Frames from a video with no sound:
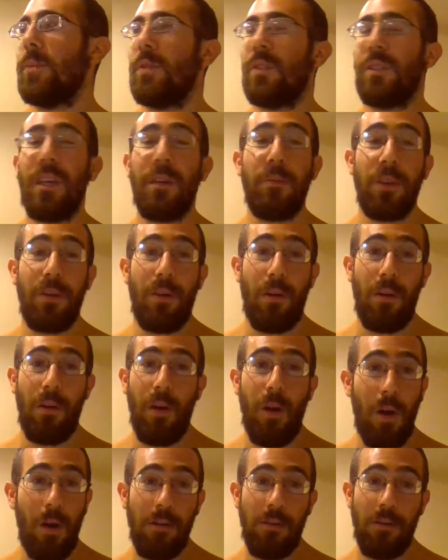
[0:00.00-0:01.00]
So I've been
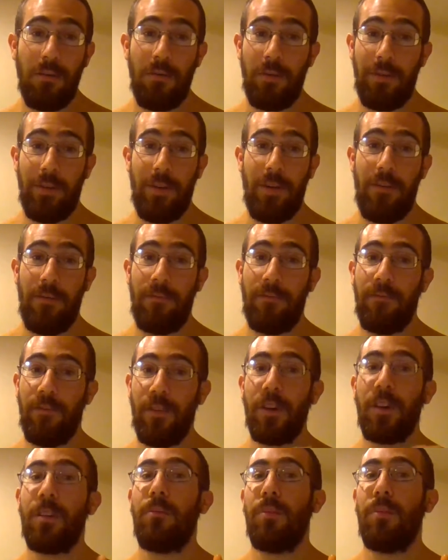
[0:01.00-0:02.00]
all over the
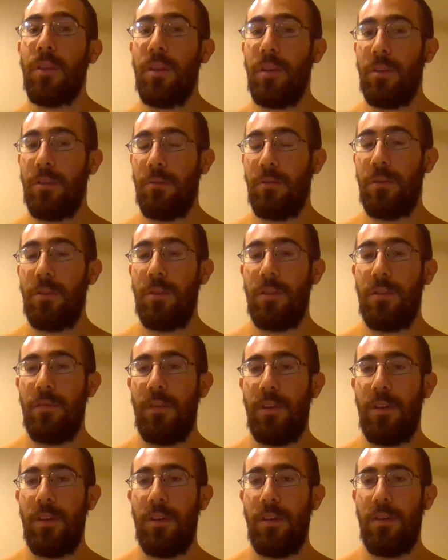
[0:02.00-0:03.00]
fucking place with this
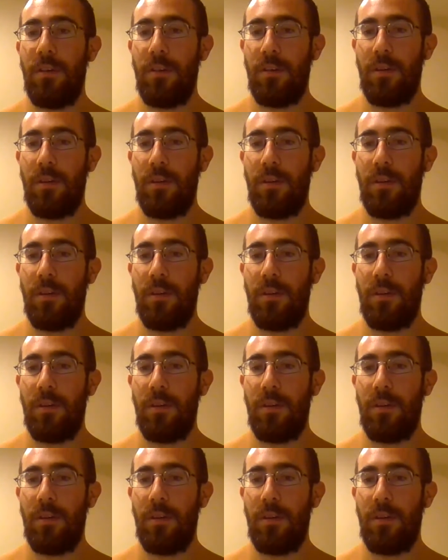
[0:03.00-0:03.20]
video.